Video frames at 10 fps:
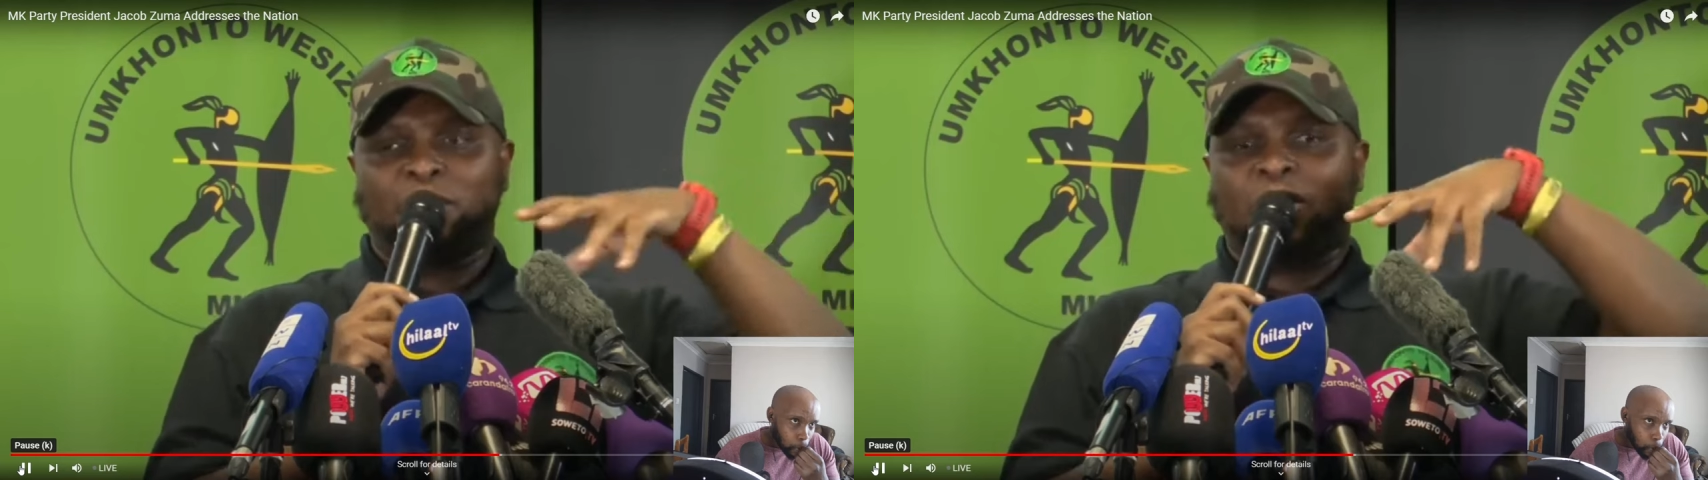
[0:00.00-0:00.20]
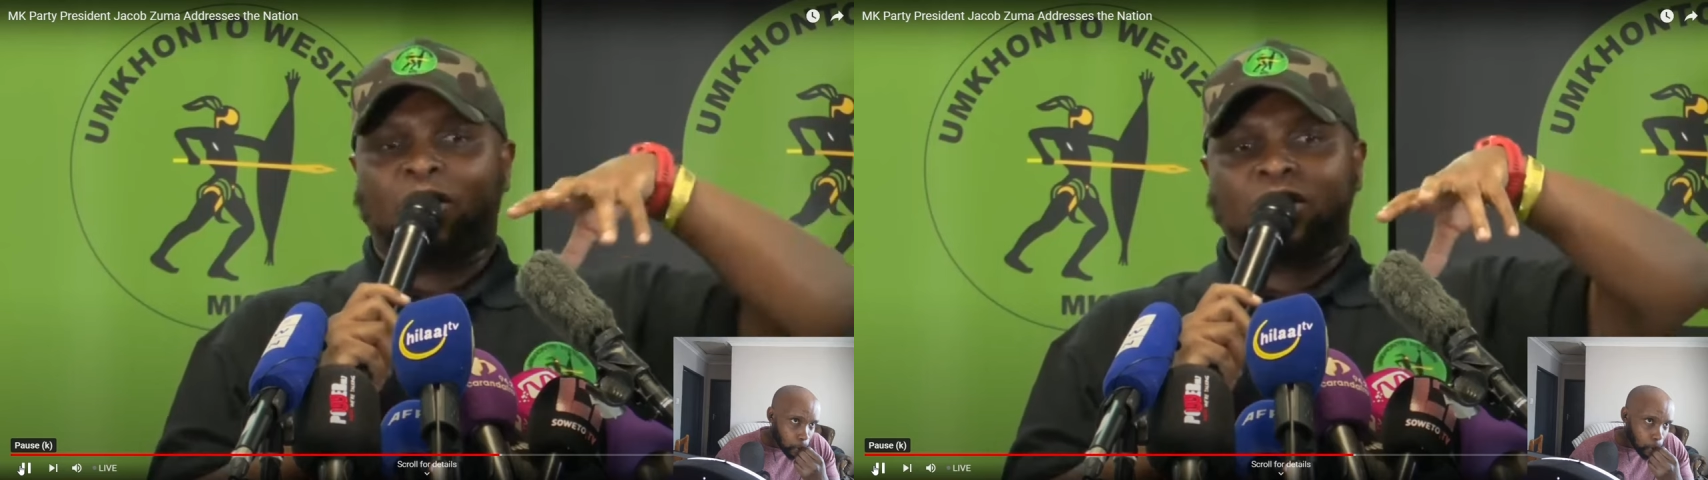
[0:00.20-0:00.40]

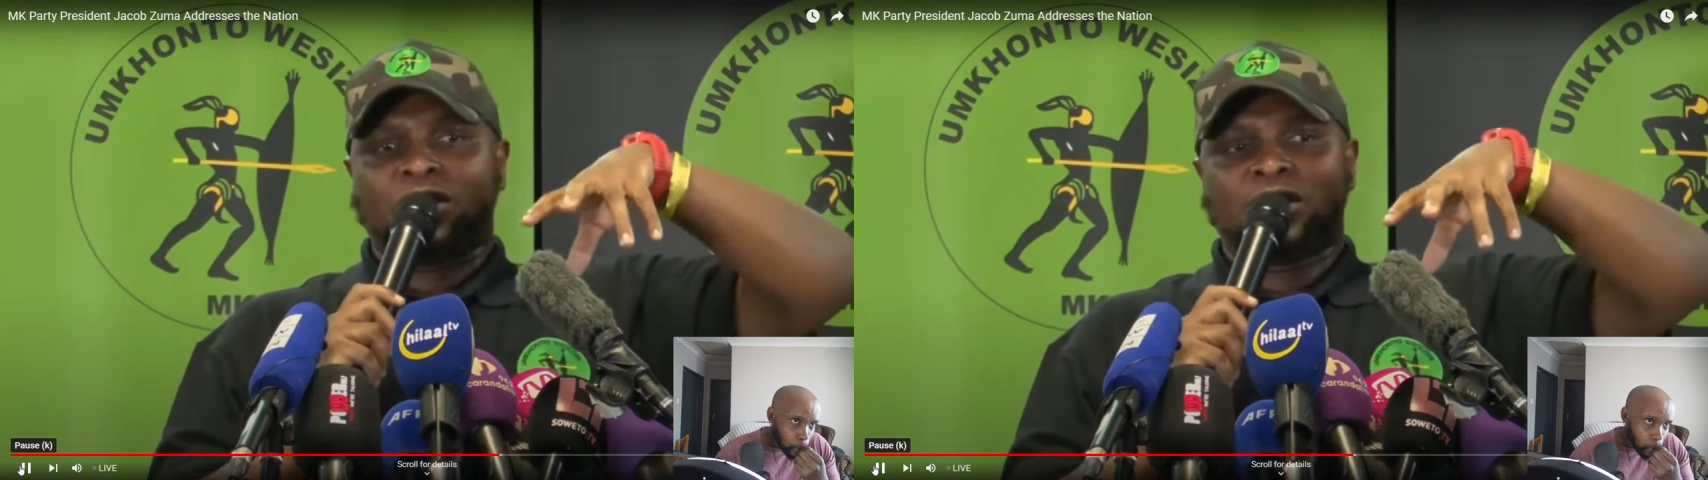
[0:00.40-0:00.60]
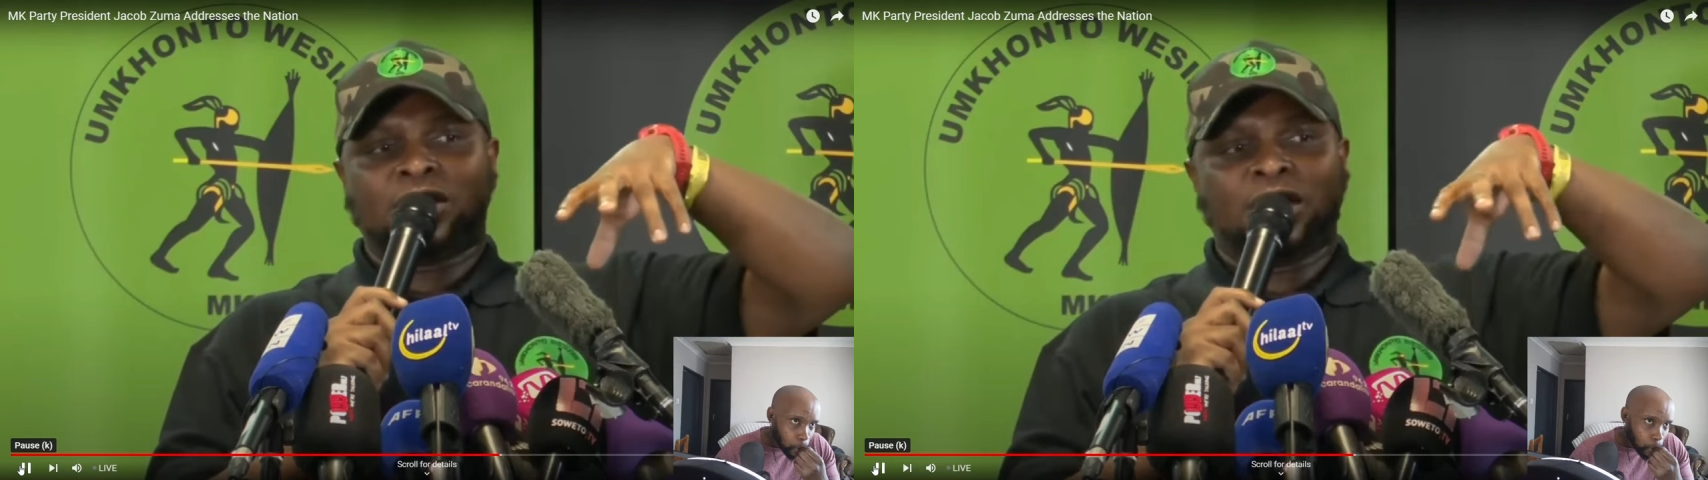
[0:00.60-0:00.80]

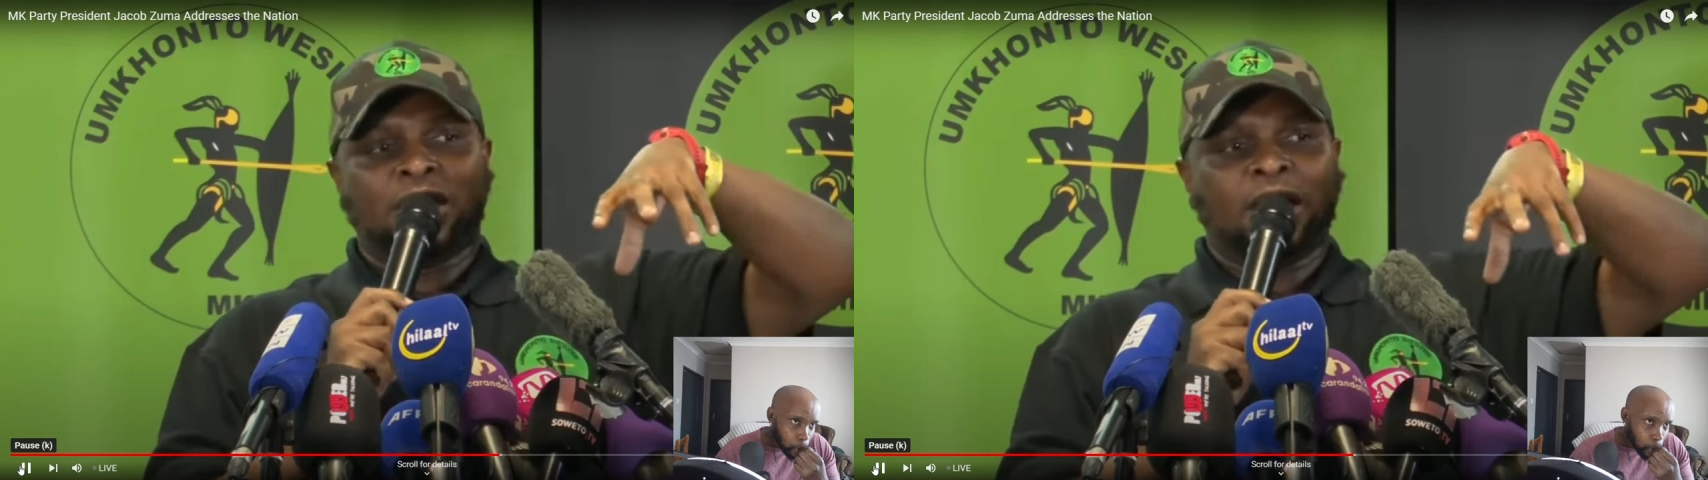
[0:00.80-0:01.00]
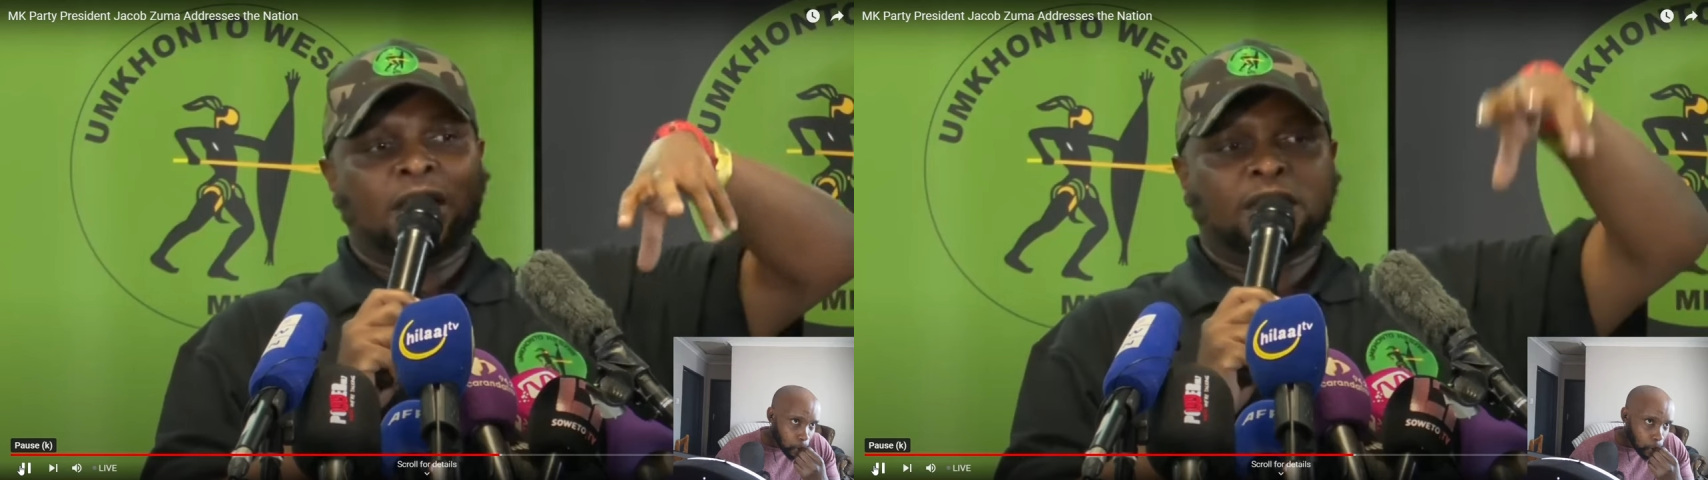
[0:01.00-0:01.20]
because
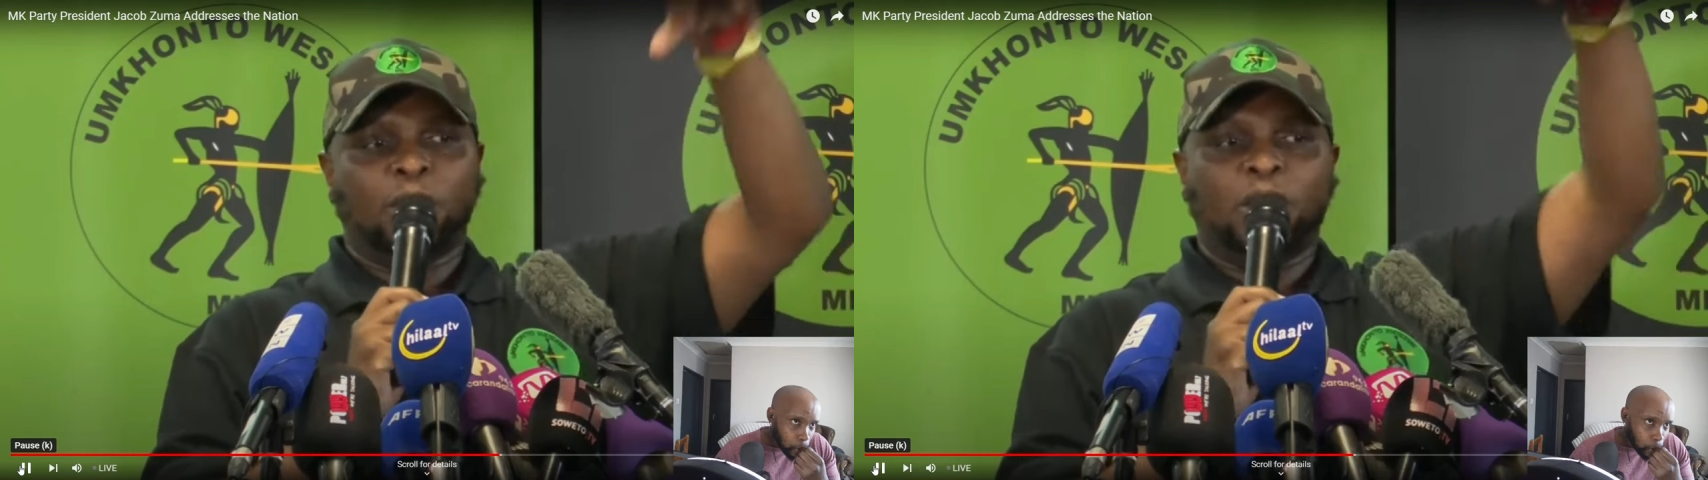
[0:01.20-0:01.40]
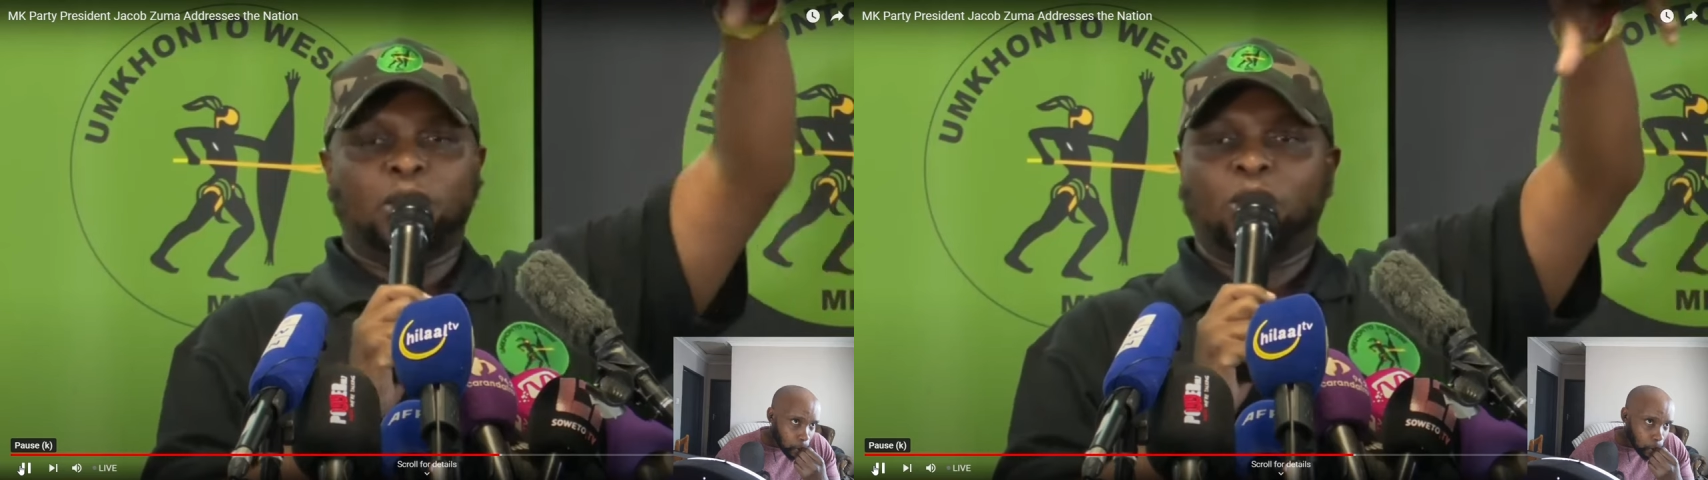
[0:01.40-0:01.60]

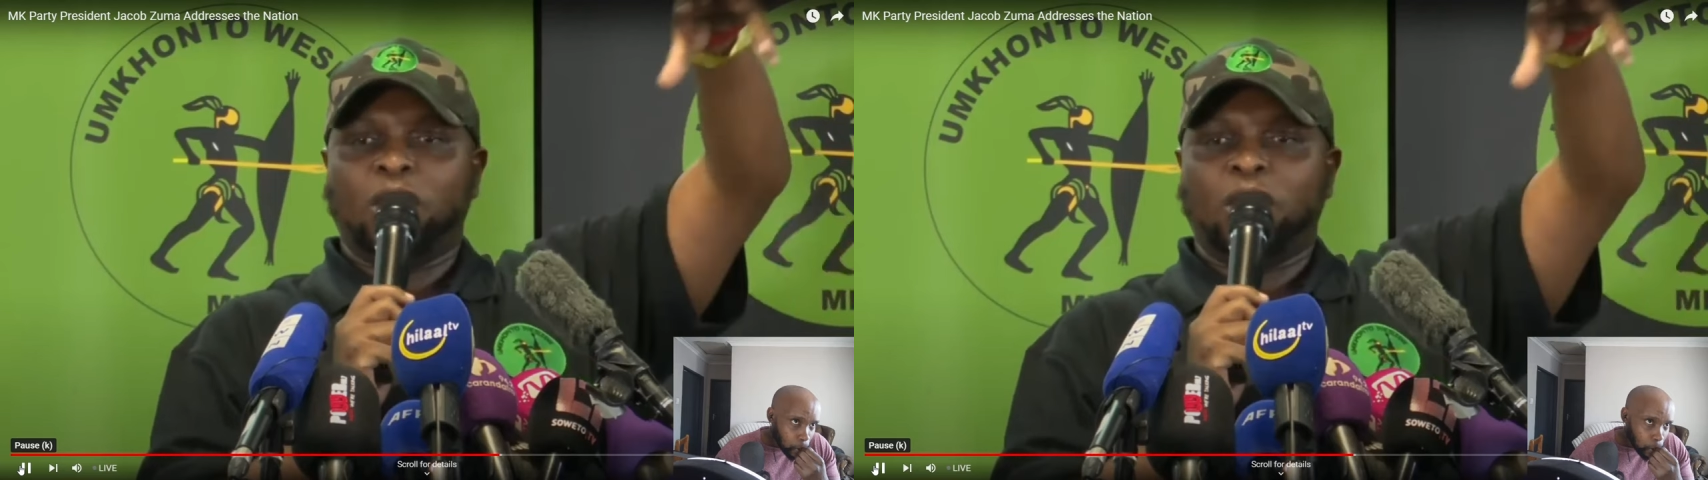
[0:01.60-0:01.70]
they were no